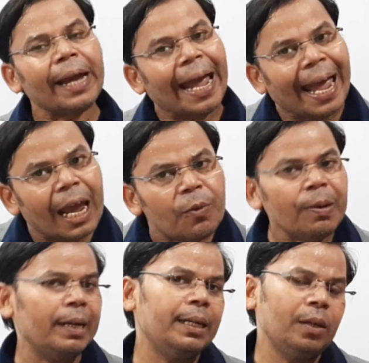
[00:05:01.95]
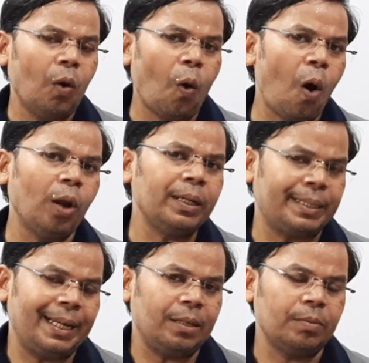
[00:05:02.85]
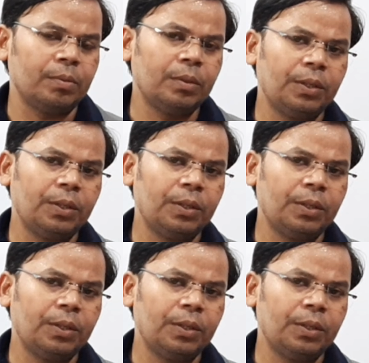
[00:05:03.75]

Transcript: heavily all day.